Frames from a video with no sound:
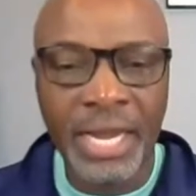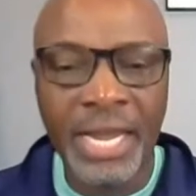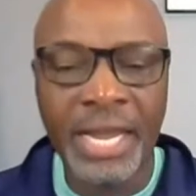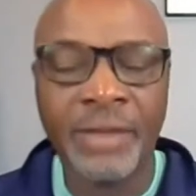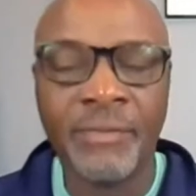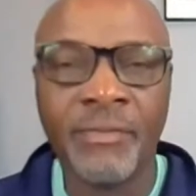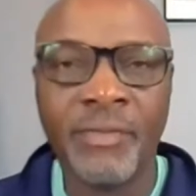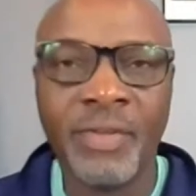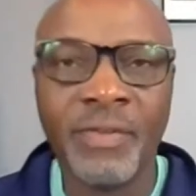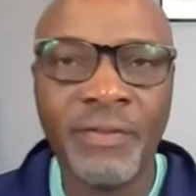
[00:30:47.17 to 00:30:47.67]

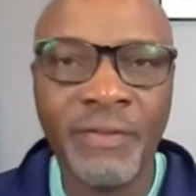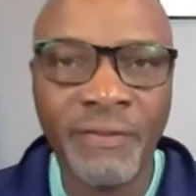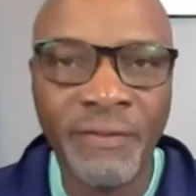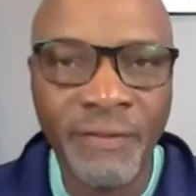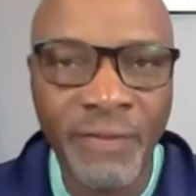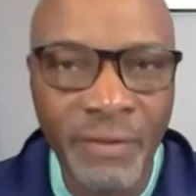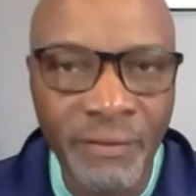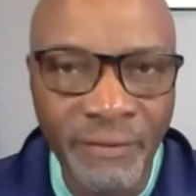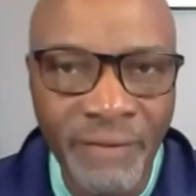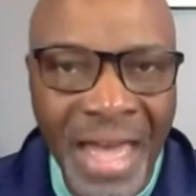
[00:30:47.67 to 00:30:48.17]
and
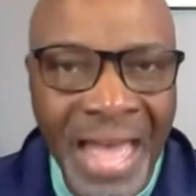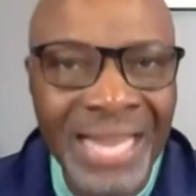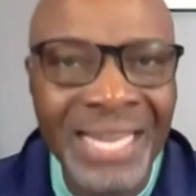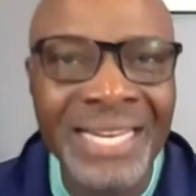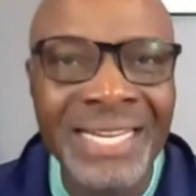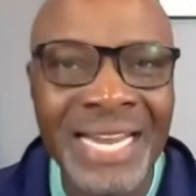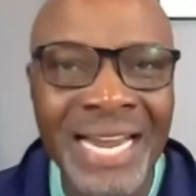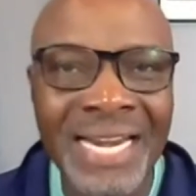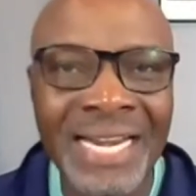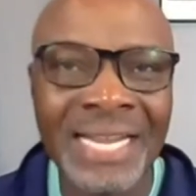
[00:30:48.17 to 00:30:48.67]

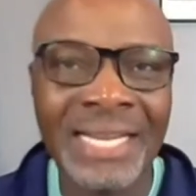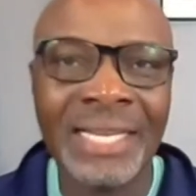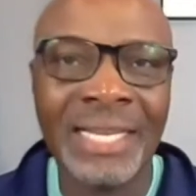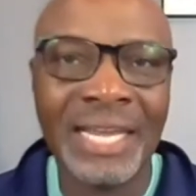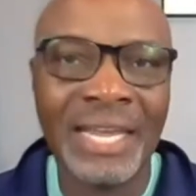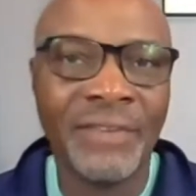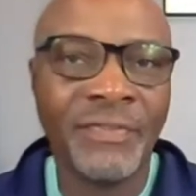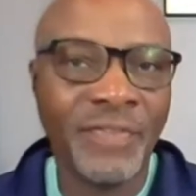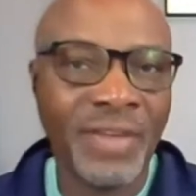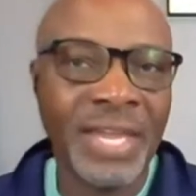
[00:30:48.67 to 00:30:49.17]
validating
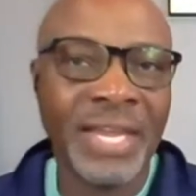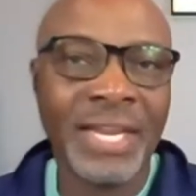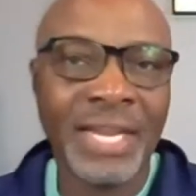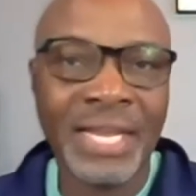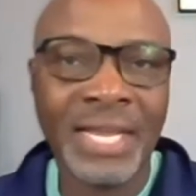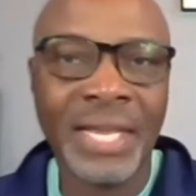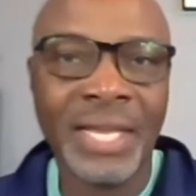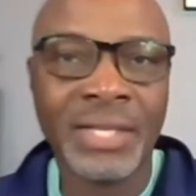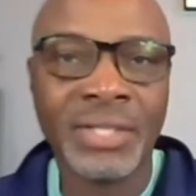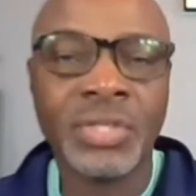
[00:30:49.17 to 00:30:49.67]
if it
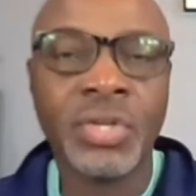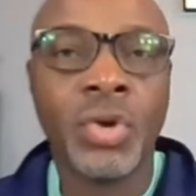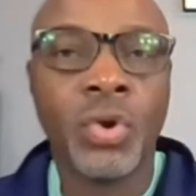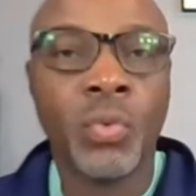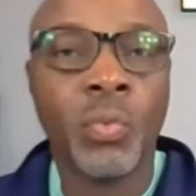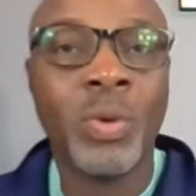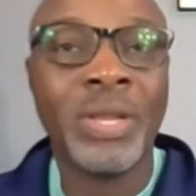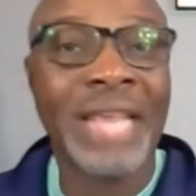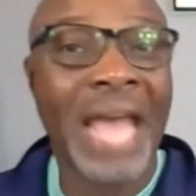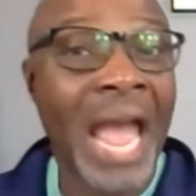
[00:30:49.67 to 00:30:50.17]
is
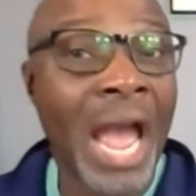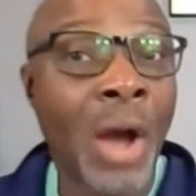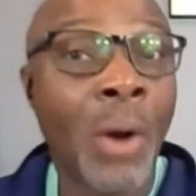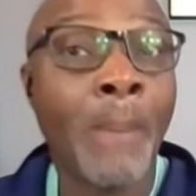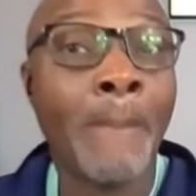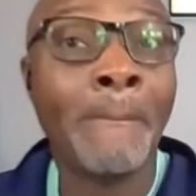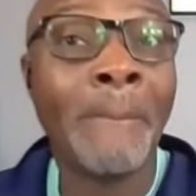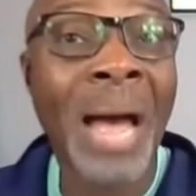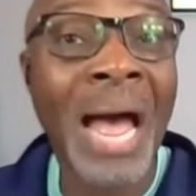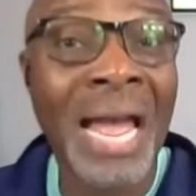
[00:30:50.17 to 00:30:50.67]

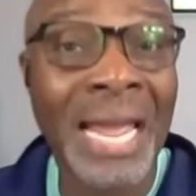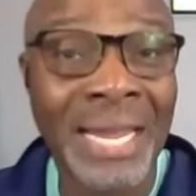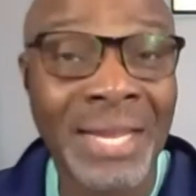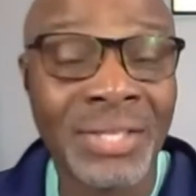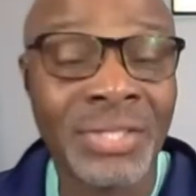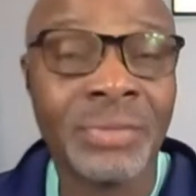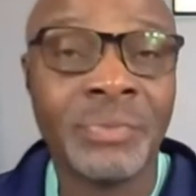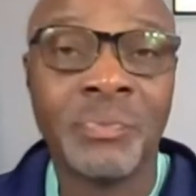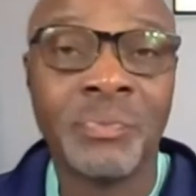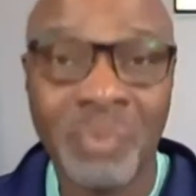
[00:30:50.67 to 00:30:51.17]
without
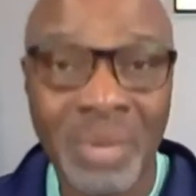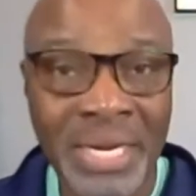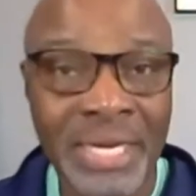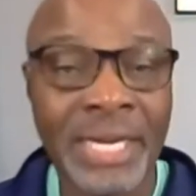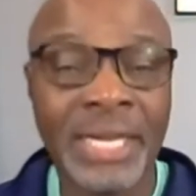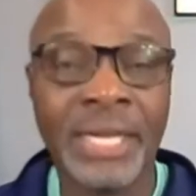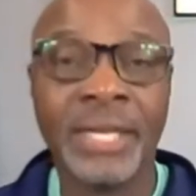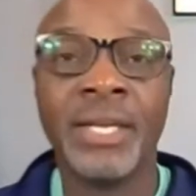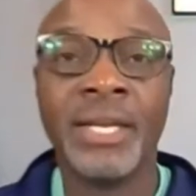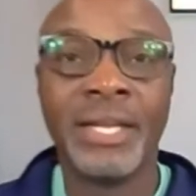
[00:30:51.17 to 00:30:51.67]
bias,
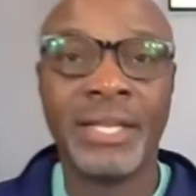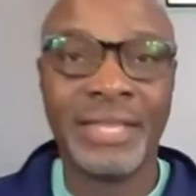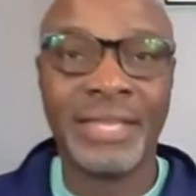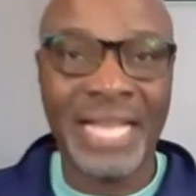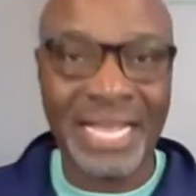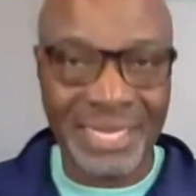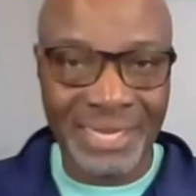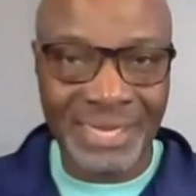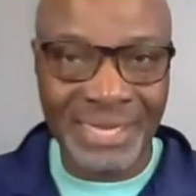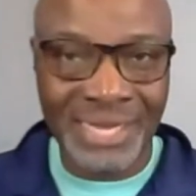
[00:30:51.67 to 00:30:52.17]
meaning
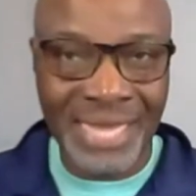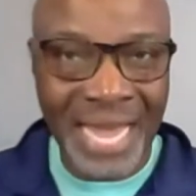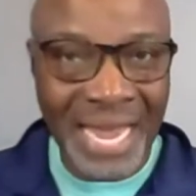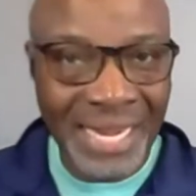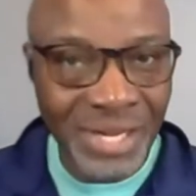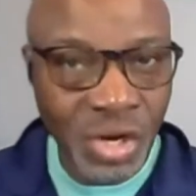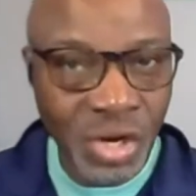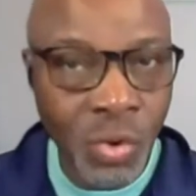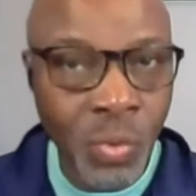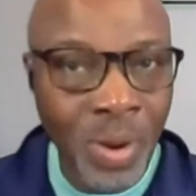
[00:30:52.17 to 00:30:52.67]
that
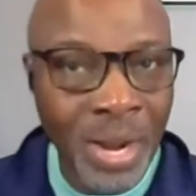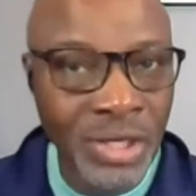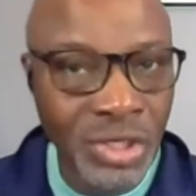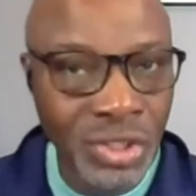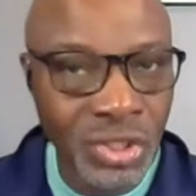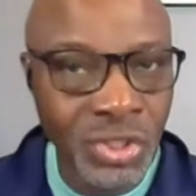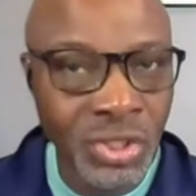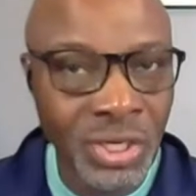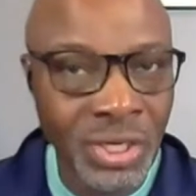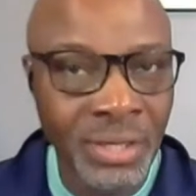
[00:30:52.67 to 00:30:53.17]
that
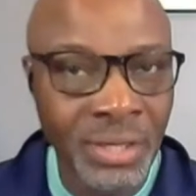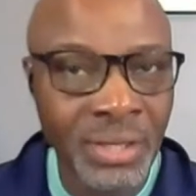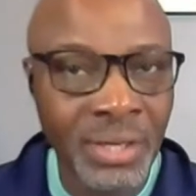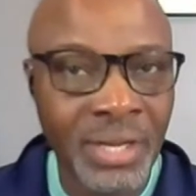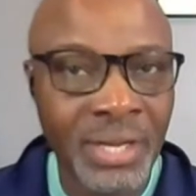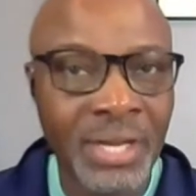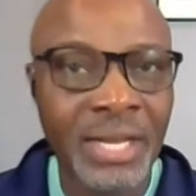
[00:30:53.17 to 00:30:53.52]
question